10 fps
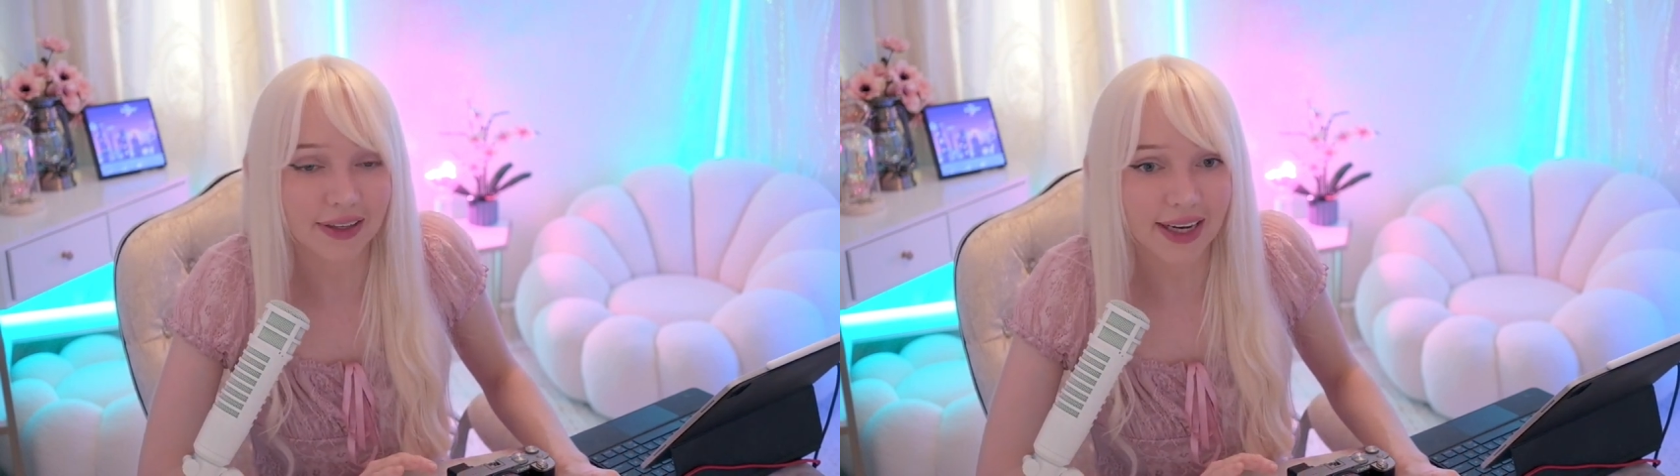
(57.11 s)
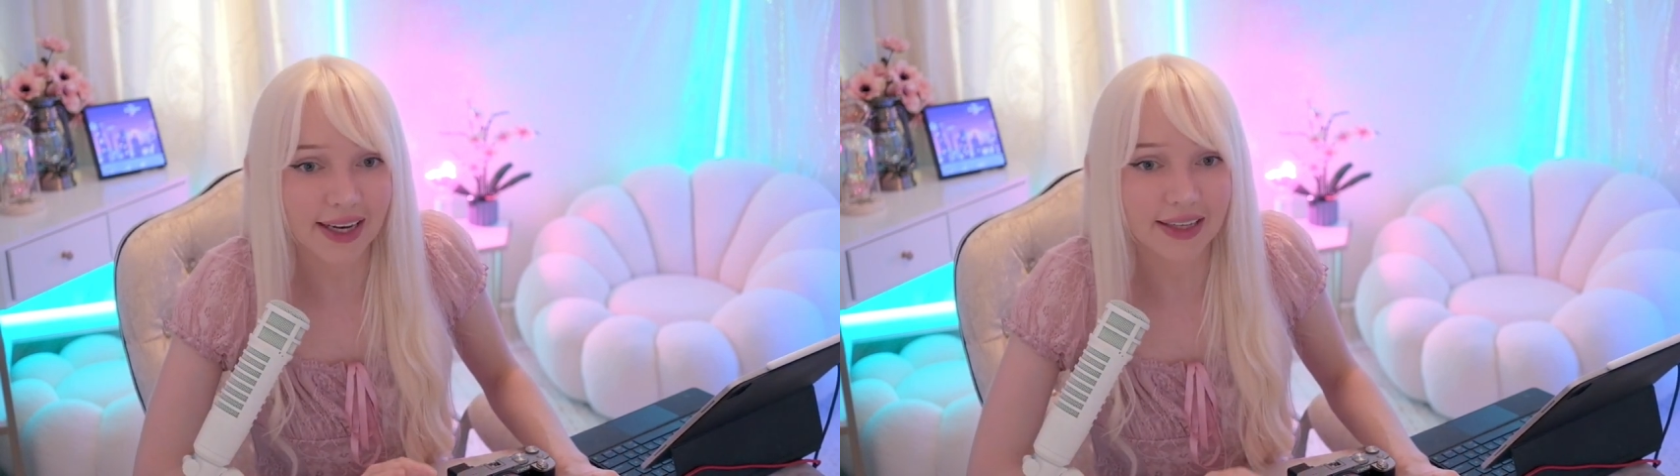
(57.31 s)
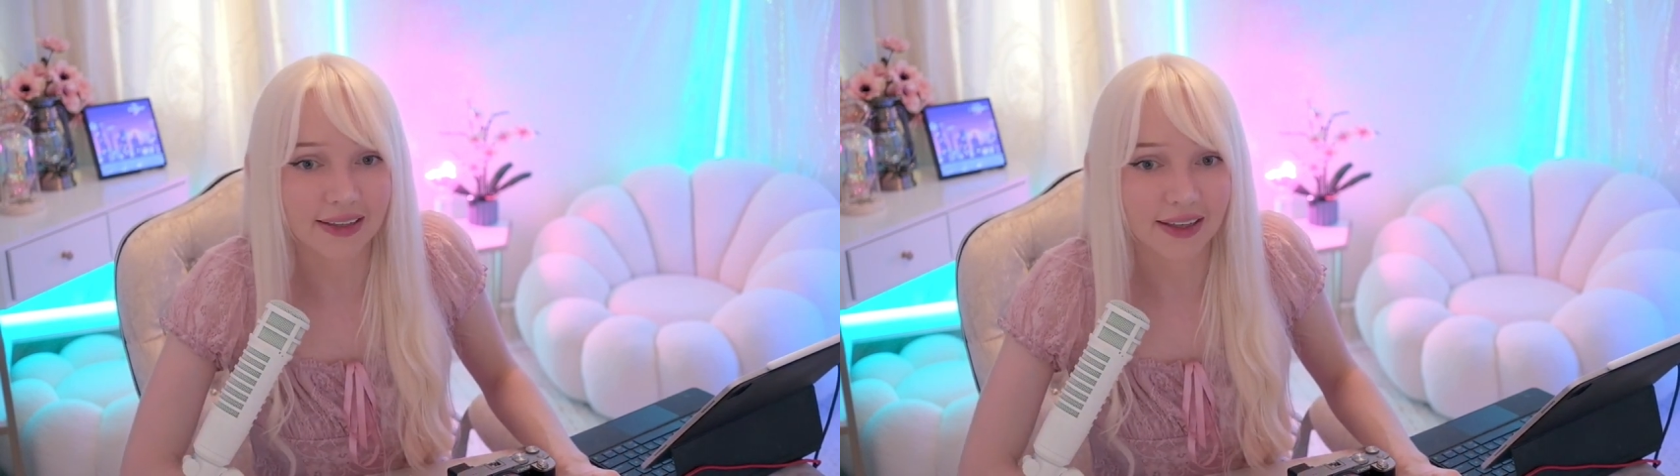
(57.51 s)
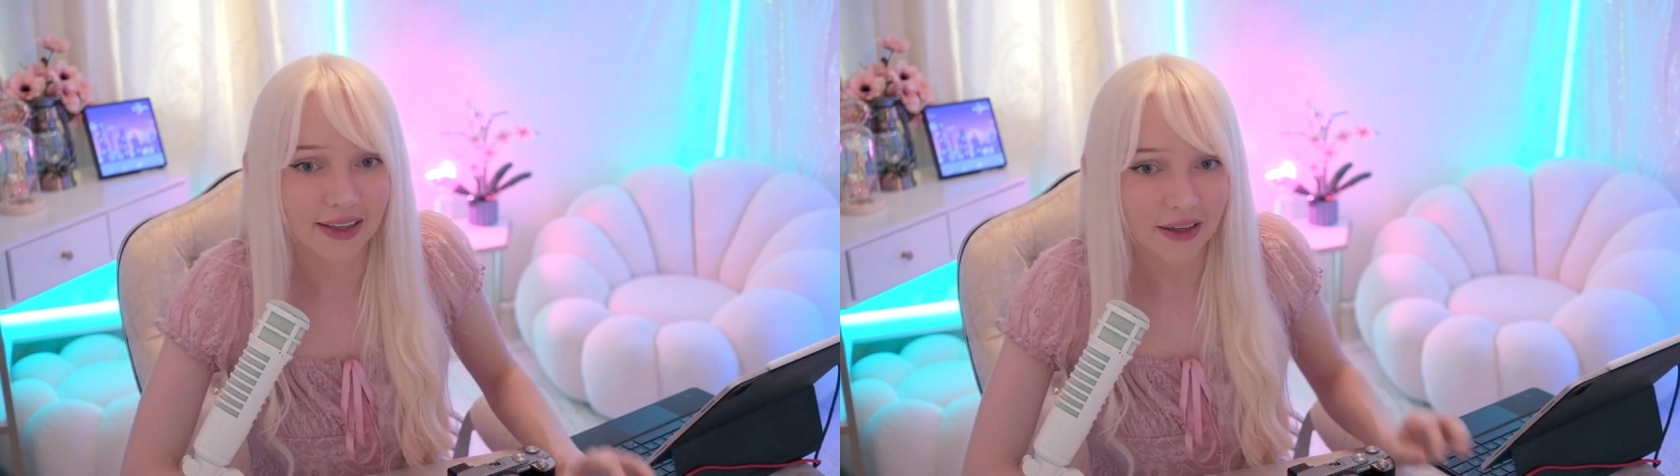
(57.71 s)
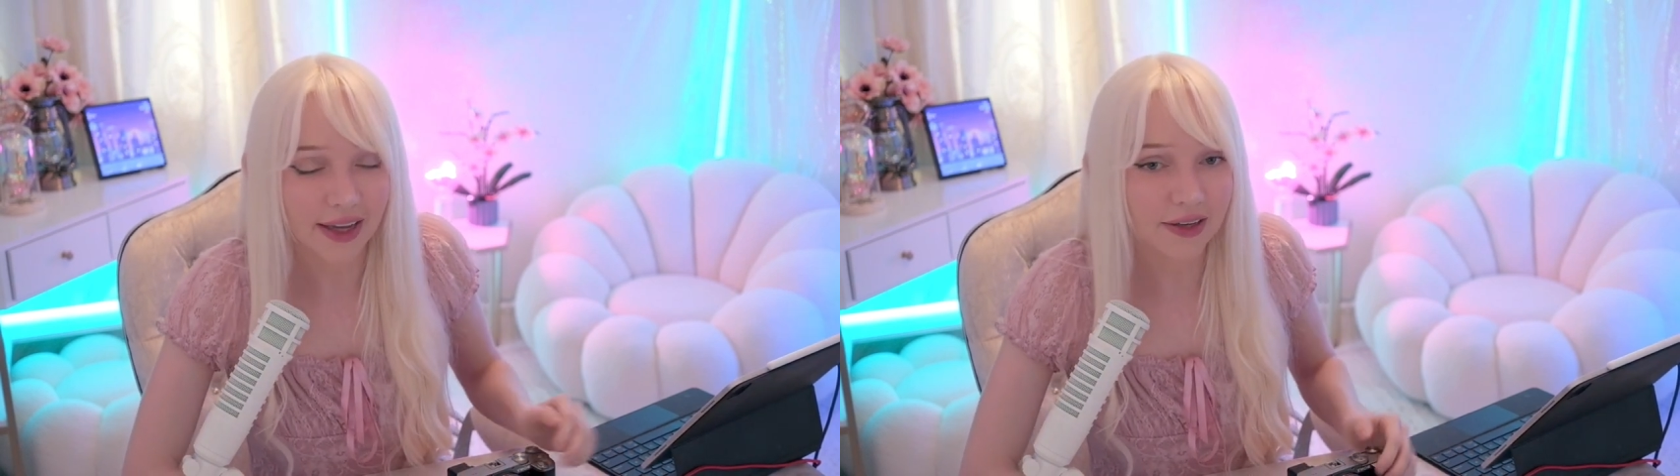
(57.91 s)
Like I didn't
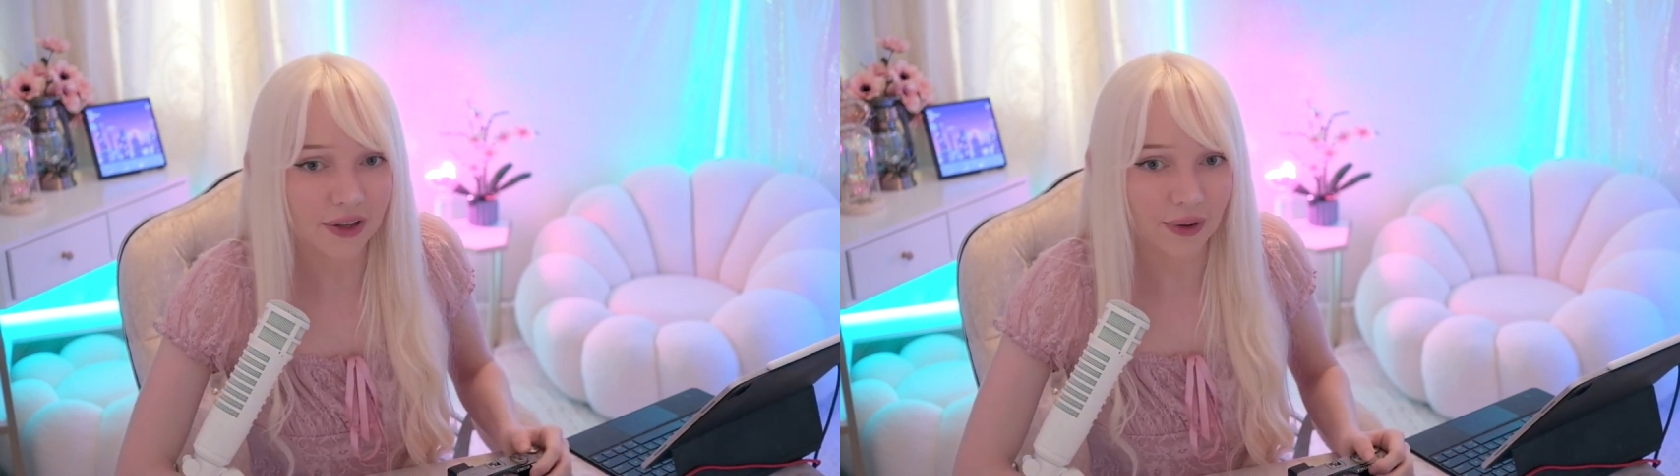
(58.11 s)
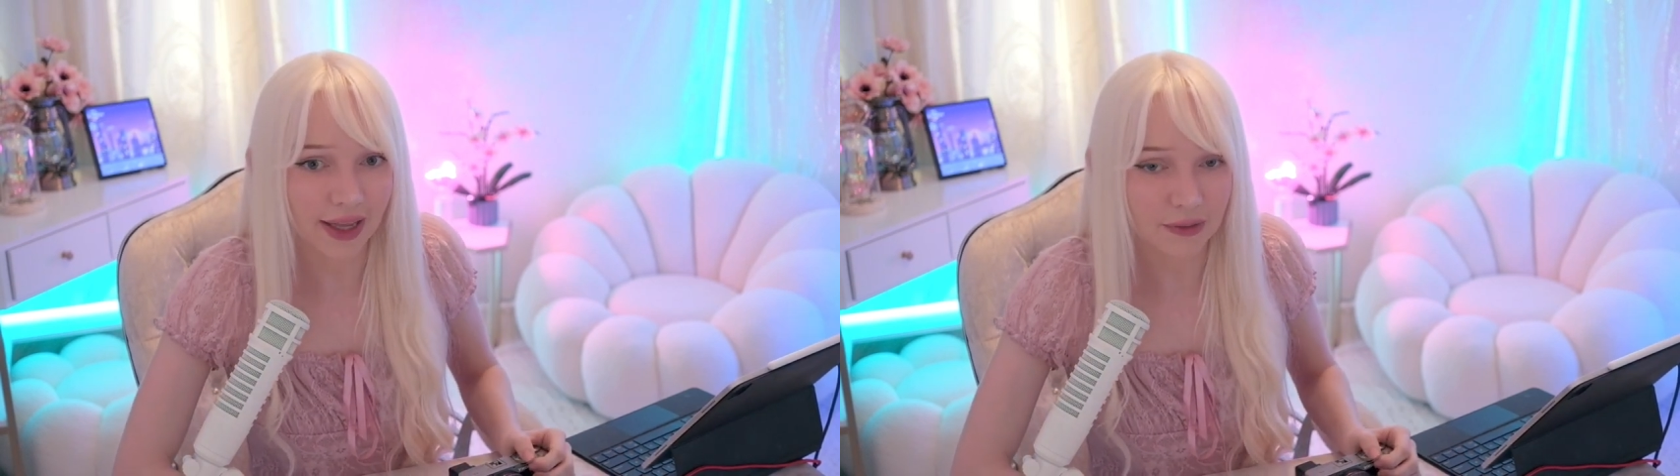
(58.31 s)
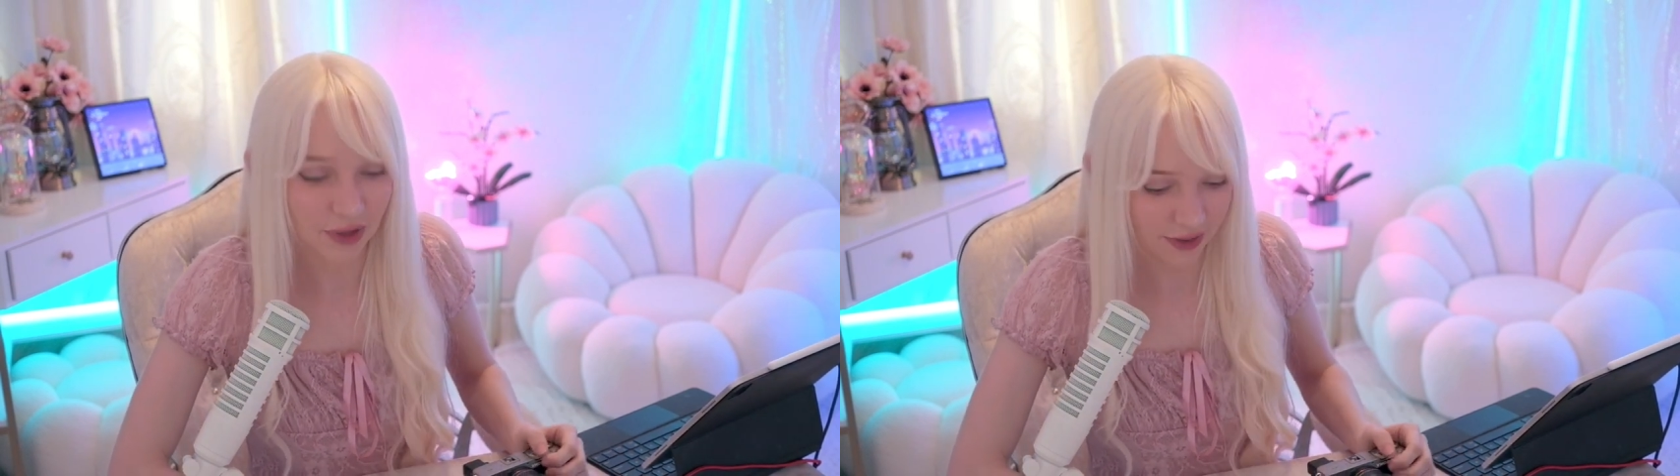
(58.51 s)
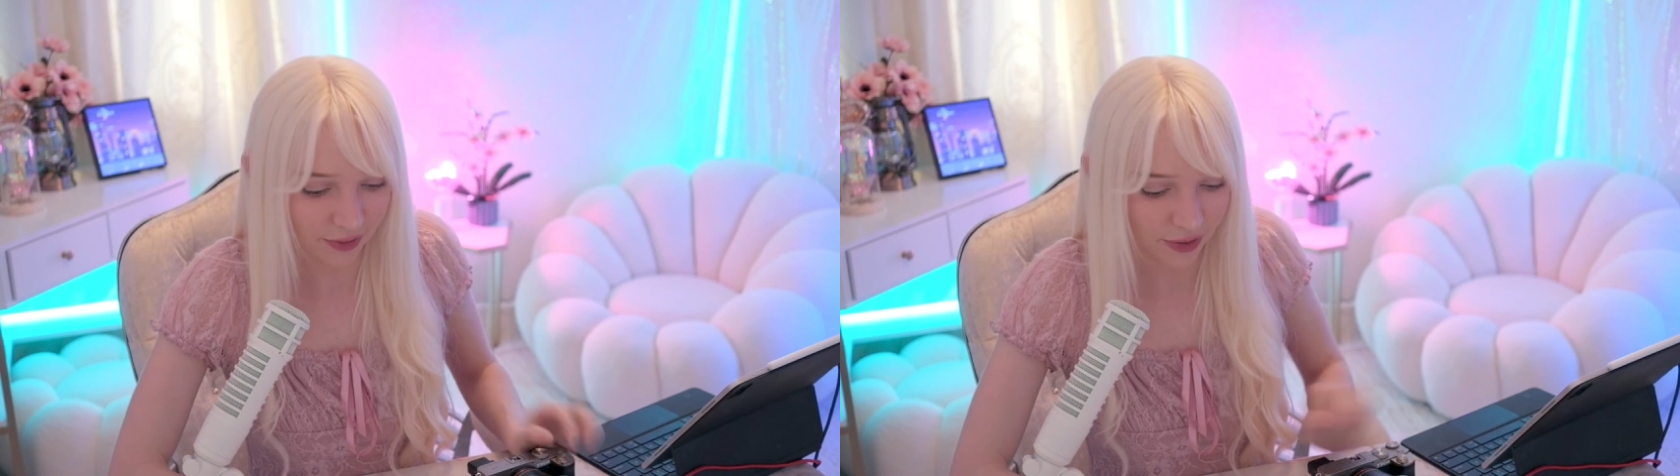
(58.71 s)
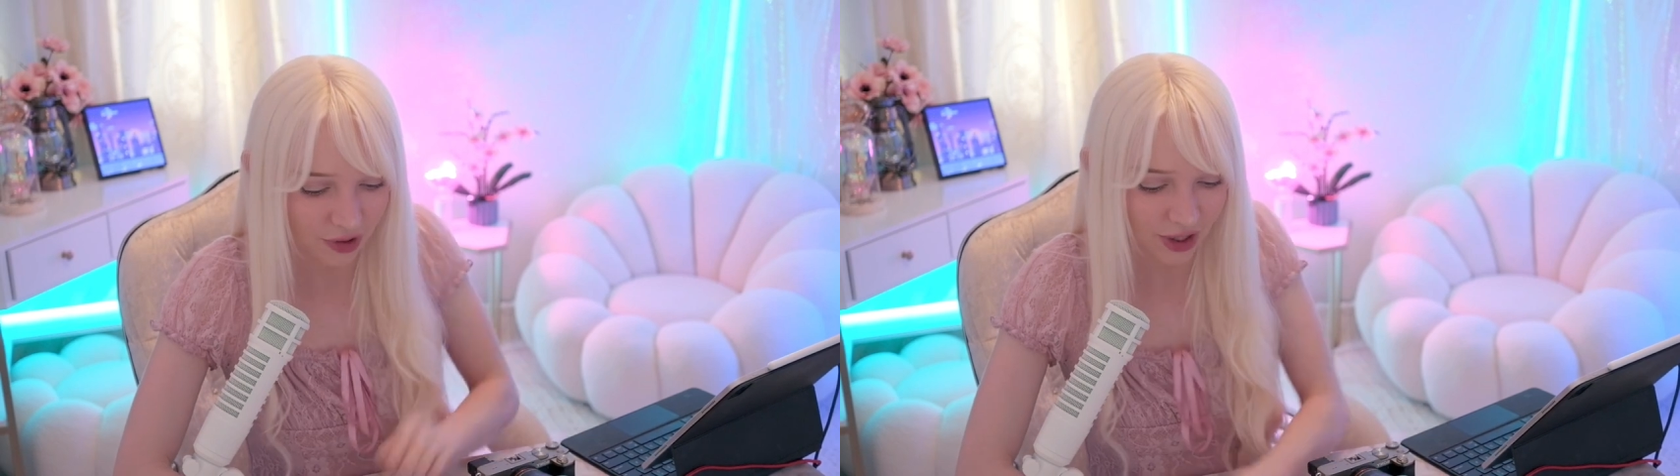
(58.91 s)
I didn't go ham with the
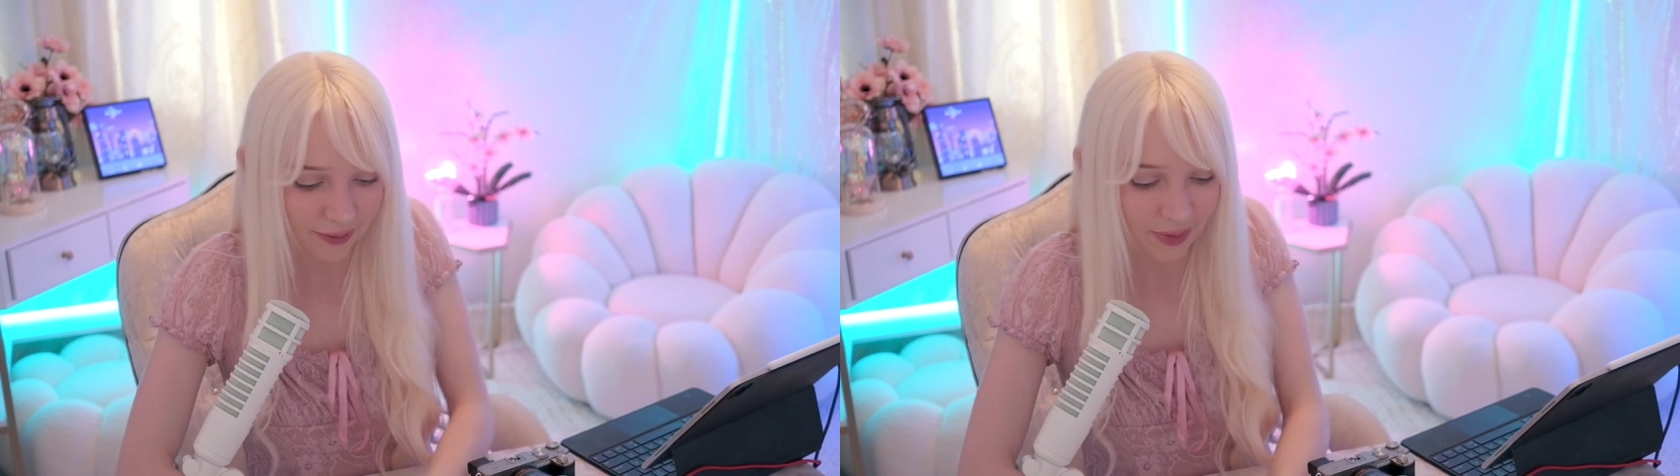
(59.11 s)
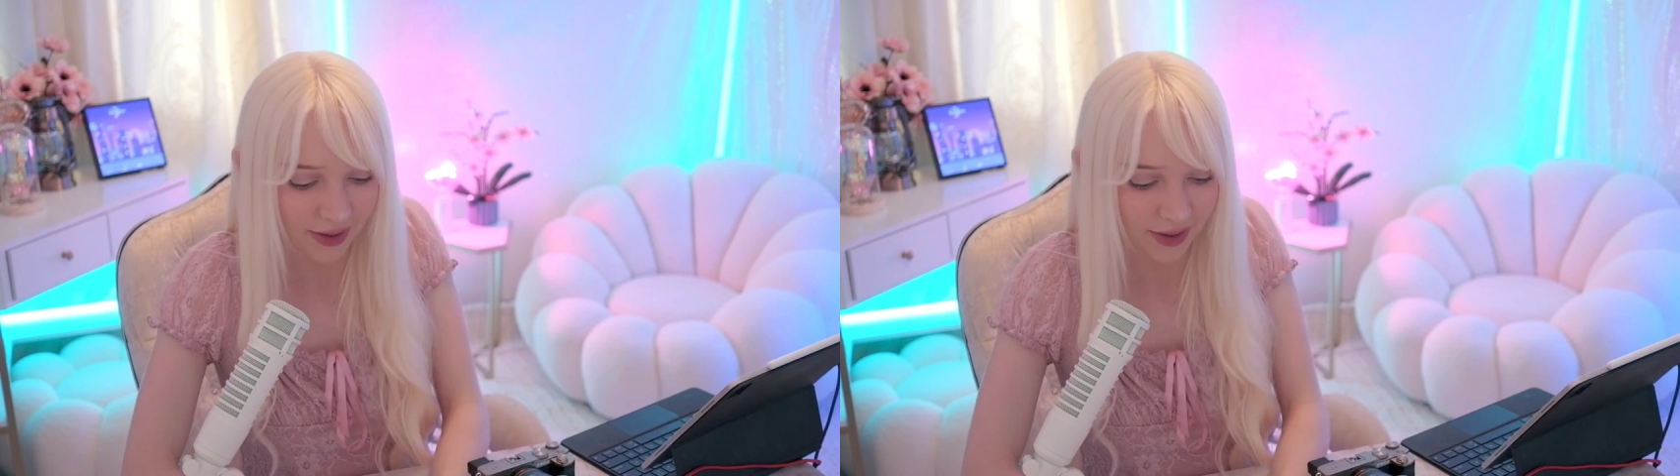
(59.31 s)
Photoshop.